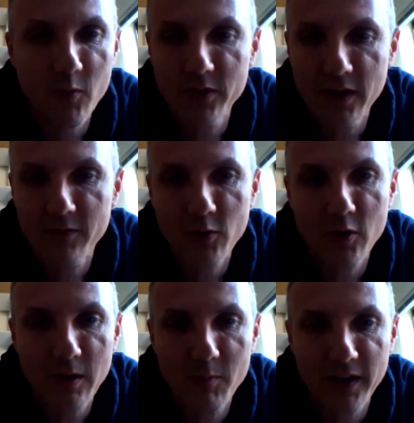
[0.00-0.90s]
Okay.
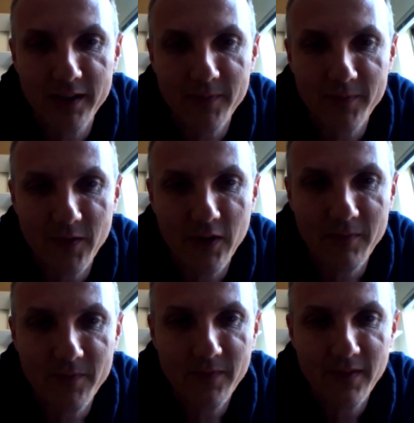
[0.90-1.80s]
Thank you very
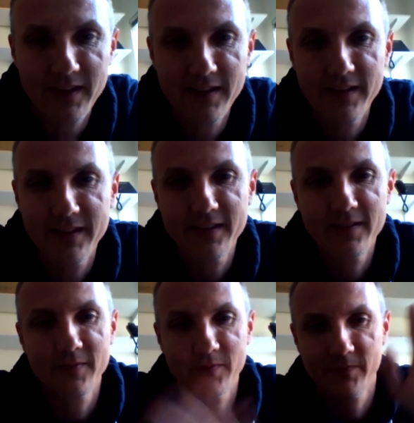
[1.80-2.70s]
much, and hope
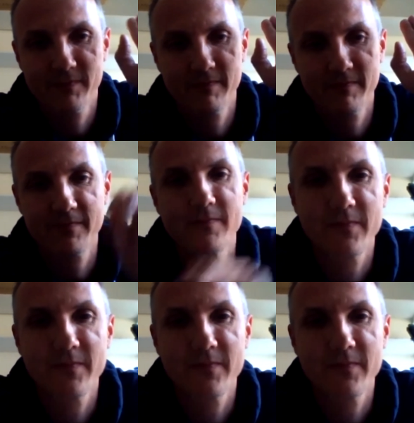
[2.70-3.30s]
we all